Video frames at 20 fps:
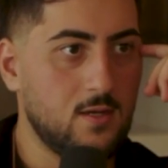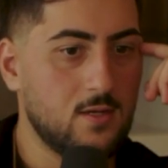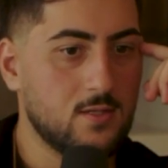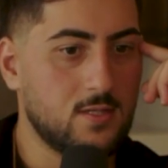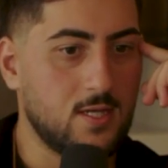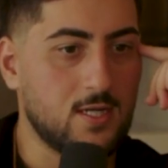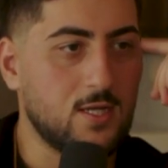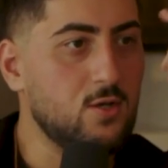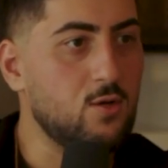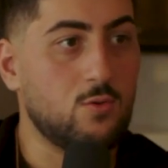It's
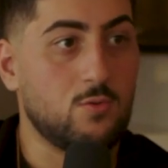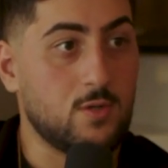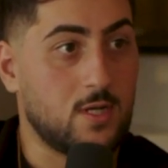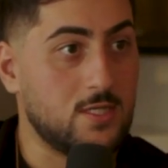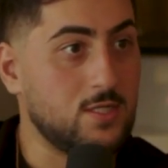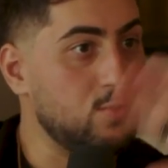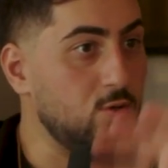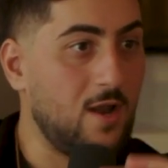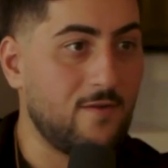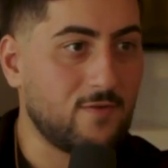like
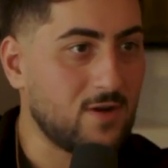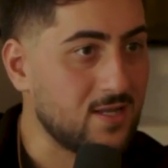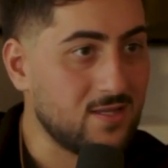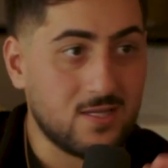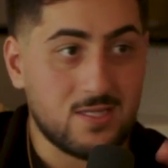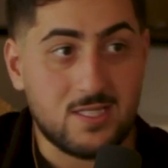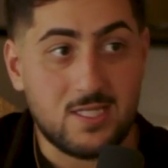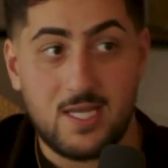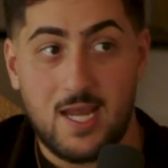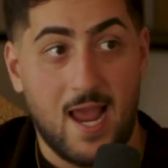because you never get to
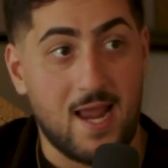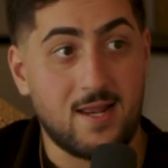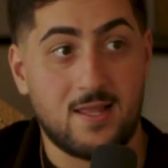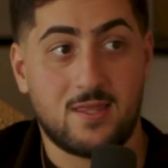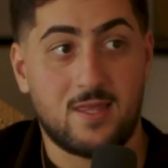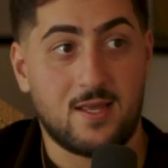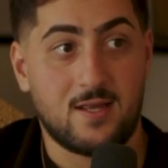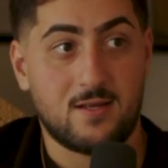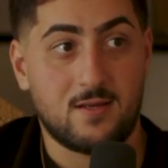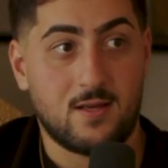see
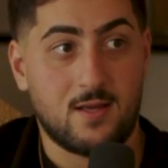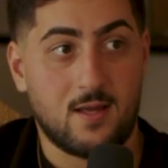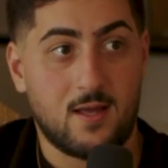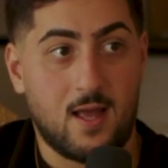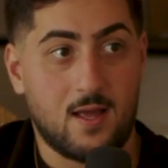anything